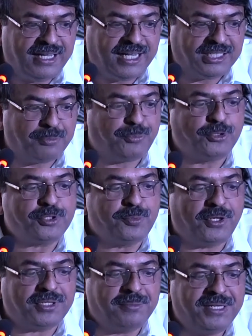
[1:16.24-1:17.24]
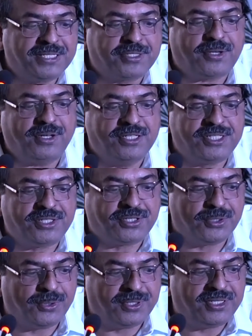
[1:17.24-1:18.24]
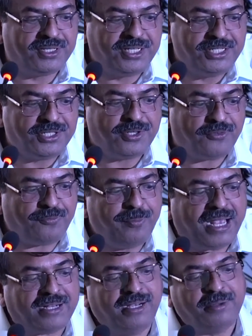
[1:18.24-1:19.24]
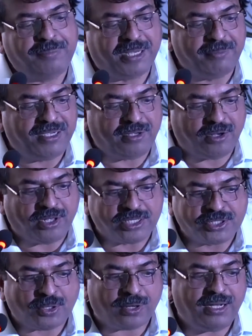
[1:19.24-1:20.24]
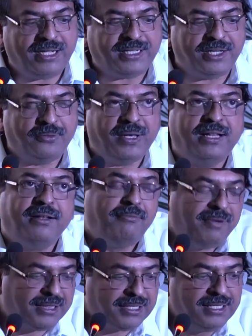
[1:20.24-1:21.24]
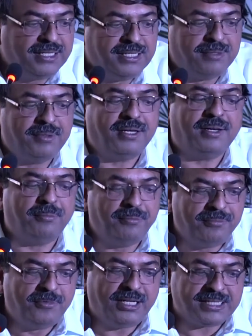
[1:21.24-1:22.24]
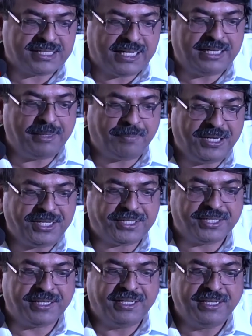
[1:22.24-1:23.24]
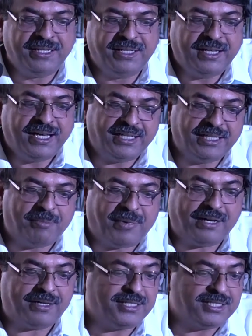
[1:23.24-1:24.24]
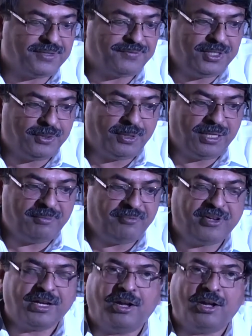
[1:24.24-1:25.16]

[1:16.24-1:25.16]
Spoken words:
And the postmortem histology showed region of macular pigment loss correlated well with Muller cell depletion, and the markers of the OLM were